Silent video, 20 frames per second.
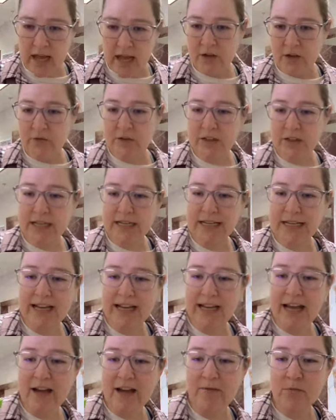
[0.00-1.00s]
I feel like
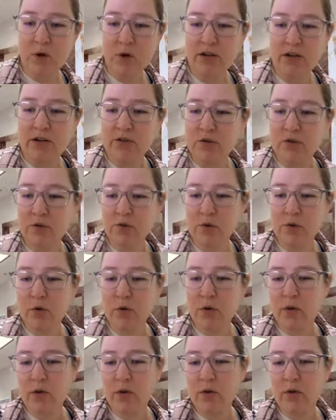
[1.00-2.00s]
I have more
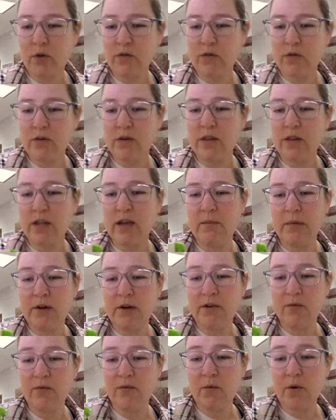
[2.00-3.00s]
control over the
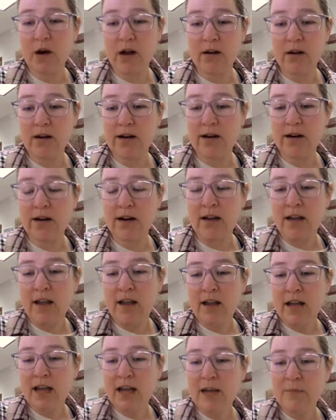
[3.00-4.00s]
amount of water
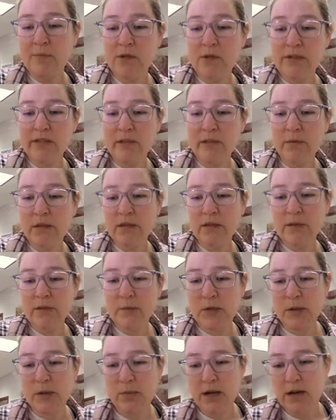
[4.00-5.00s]
I'm using with a
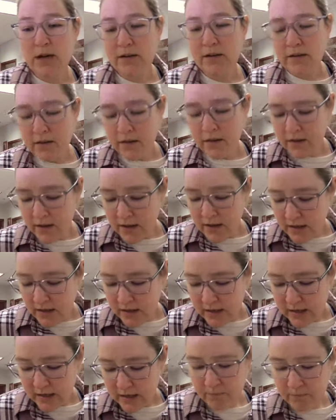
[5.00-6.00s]
spray bottle.
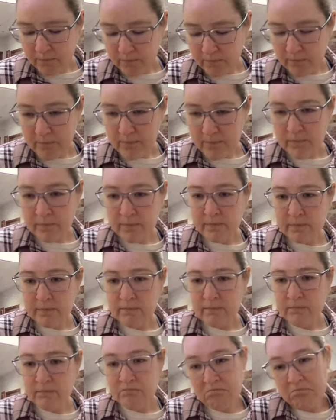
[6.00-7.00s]

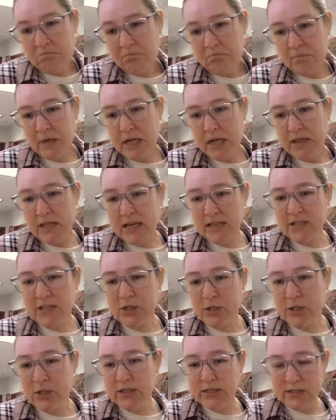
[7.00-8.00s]
But
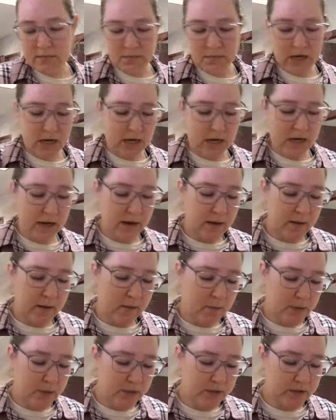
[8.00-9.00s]
that's just my
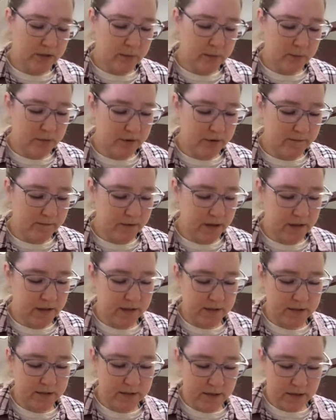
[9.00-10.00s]
personal
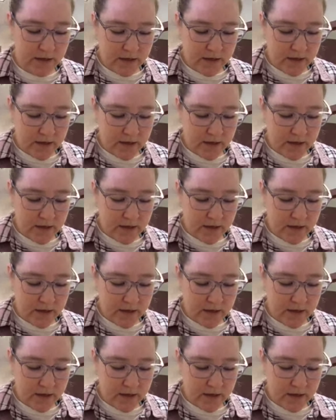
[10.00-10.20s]
preference.